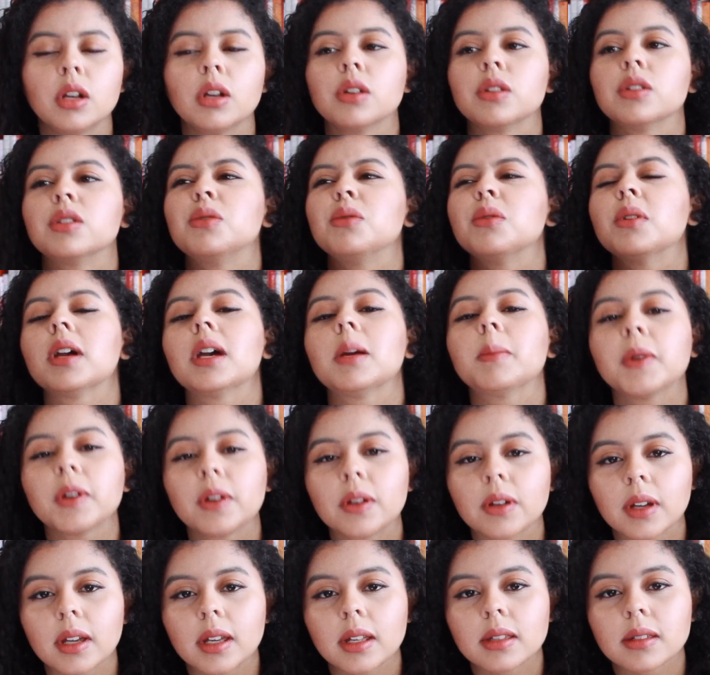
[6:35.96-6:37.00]
to
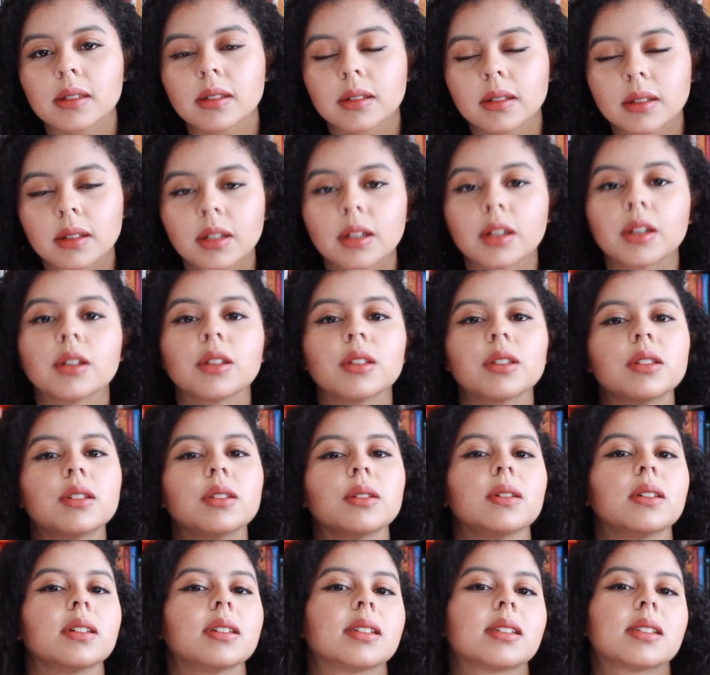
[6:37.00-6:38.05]
emigrate
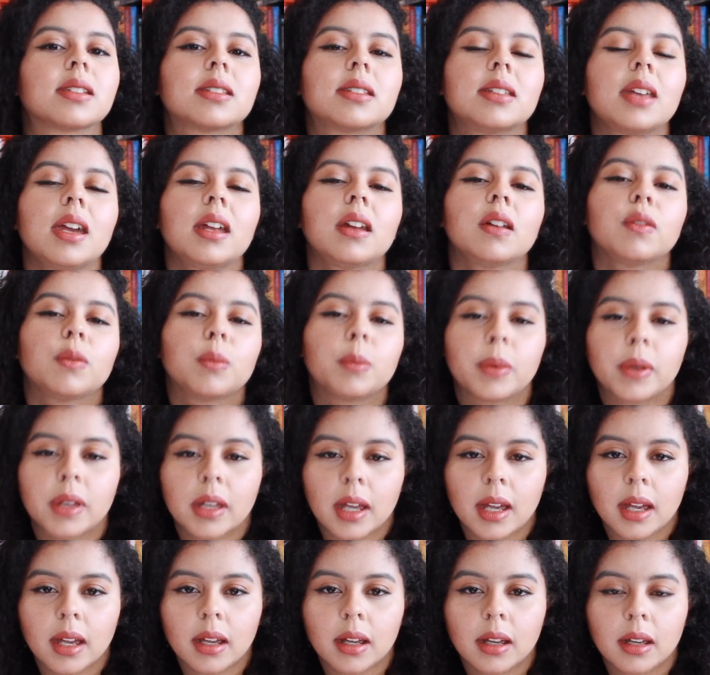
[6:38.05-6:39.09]
to a state of
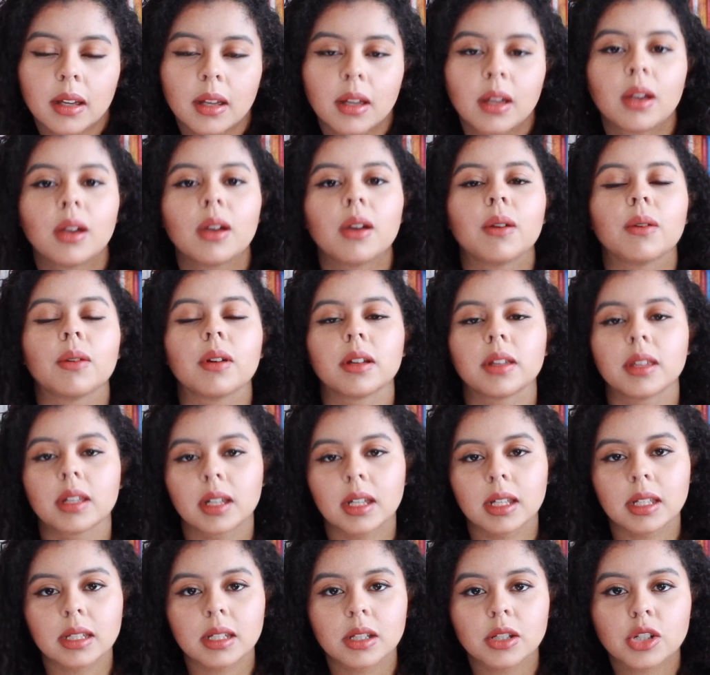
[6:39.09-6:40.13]
being where the
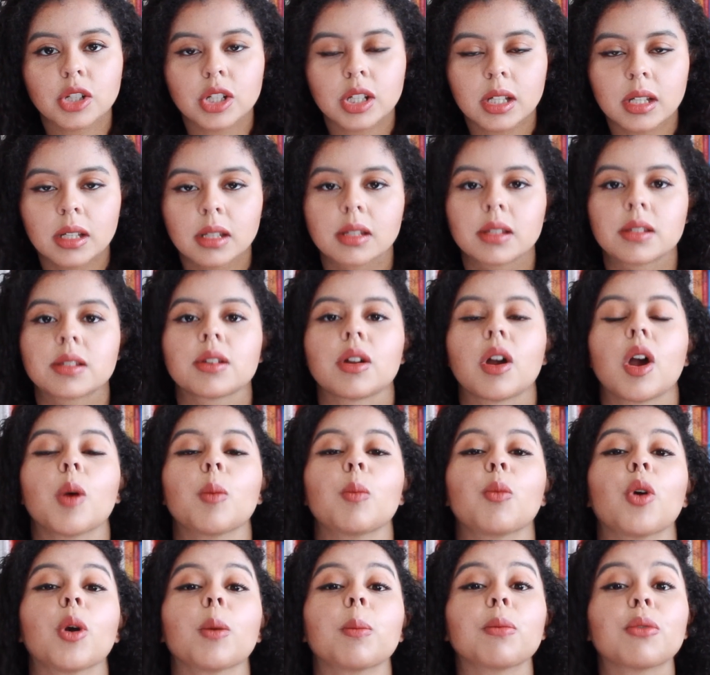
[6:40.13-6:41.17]
conditions are
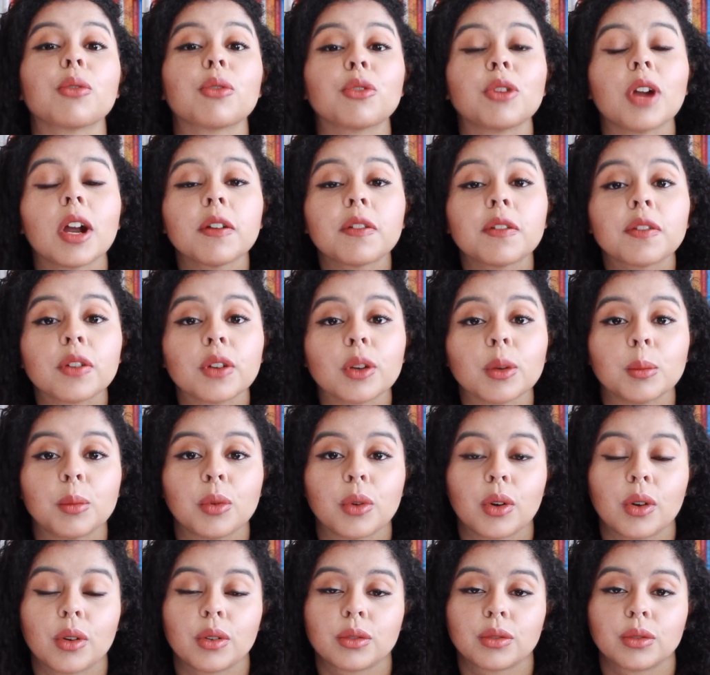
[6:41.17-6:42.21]
more
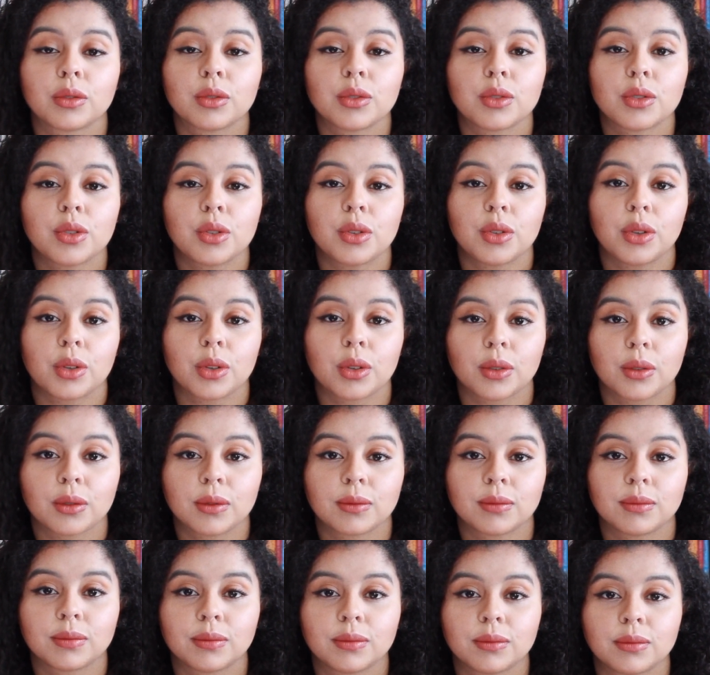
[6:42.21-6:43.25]
preferable to you,
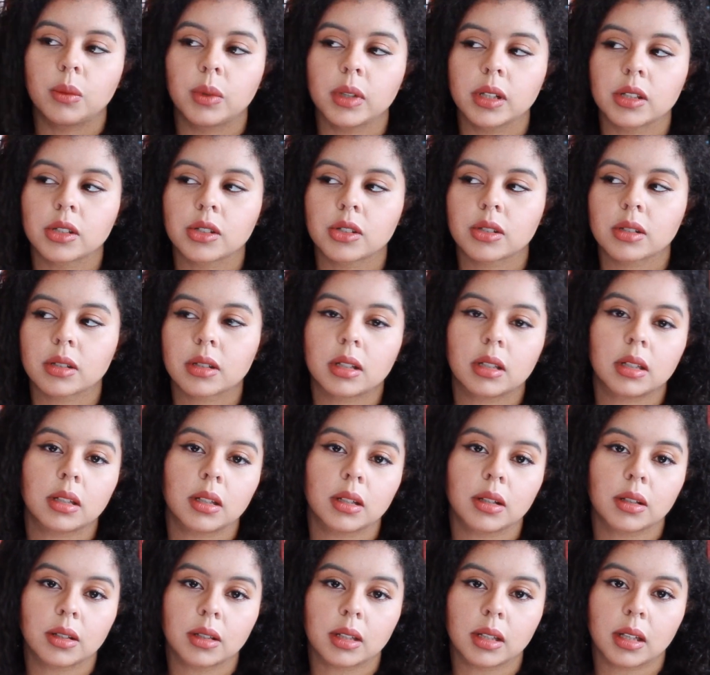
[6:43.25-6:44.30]
which
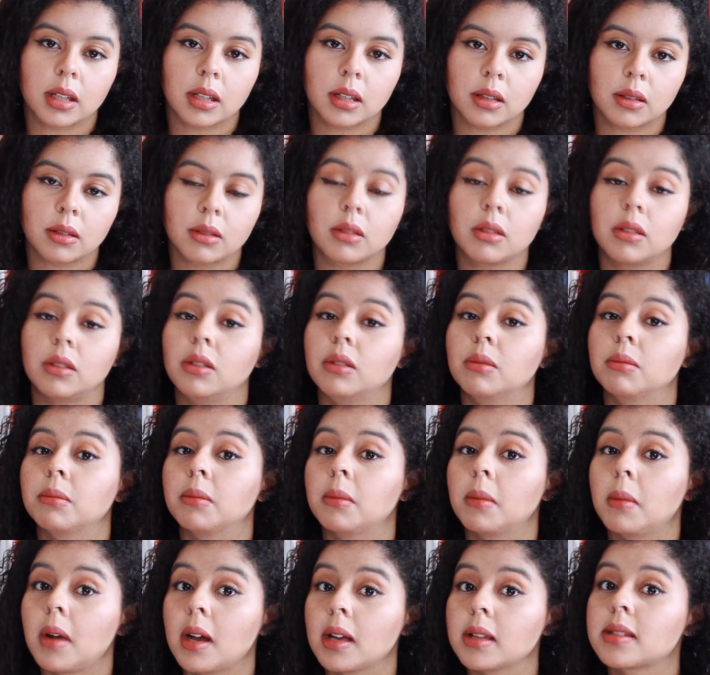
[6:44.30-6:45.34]
clearly you
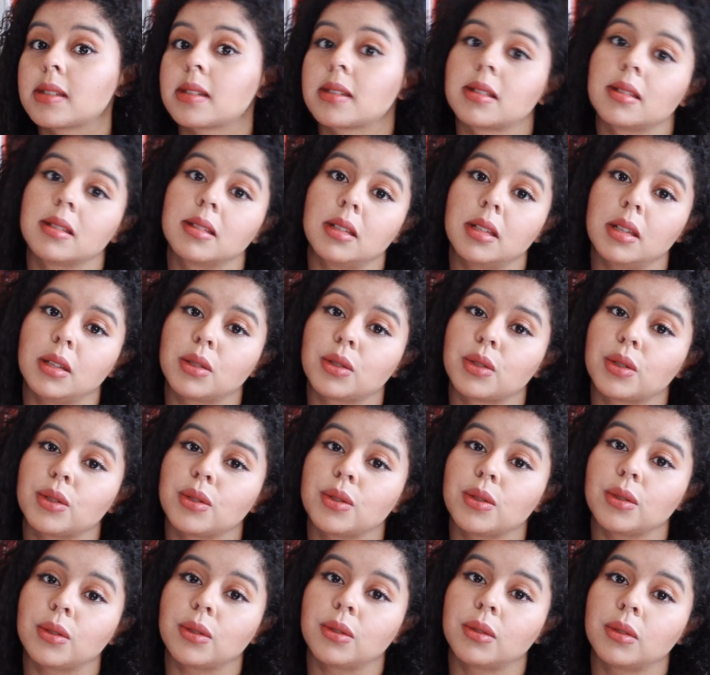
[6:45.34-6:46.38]
must need to
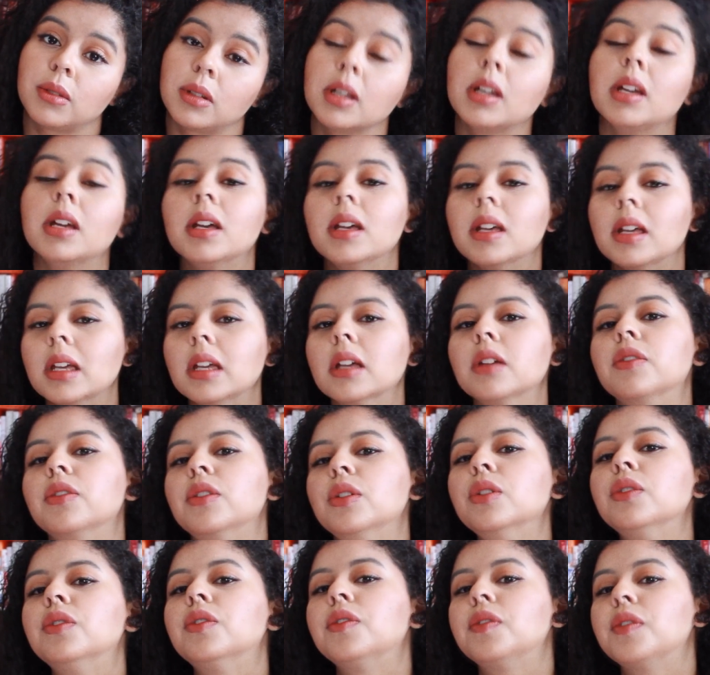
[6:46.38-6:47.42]
do. If
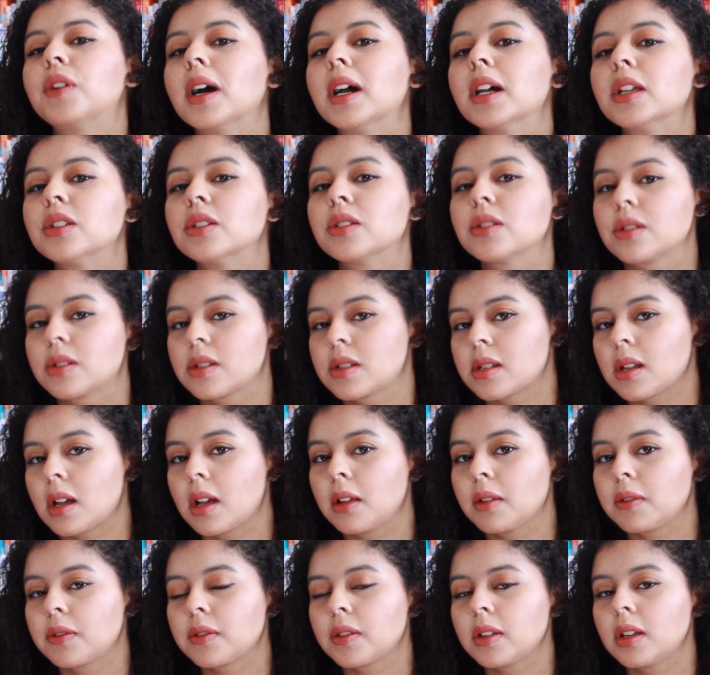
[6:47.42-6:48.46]
you find
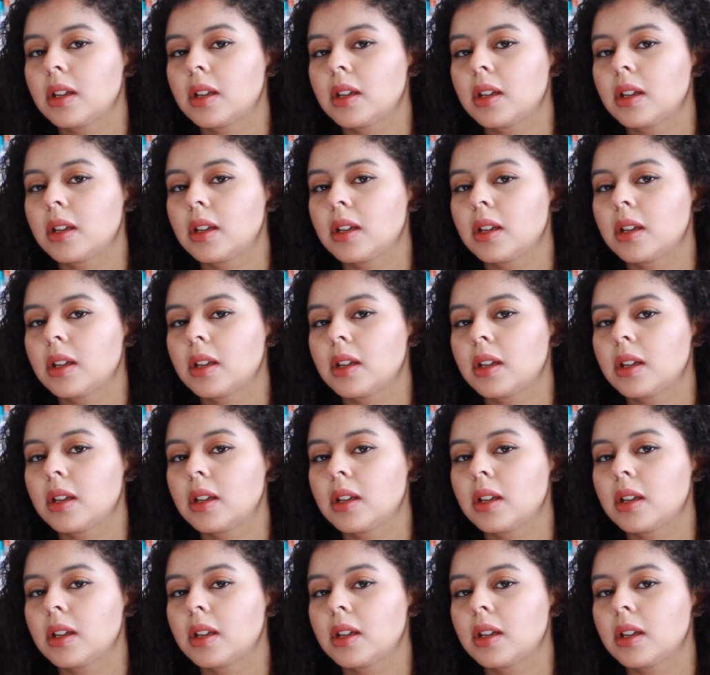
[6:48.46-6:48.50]
yourself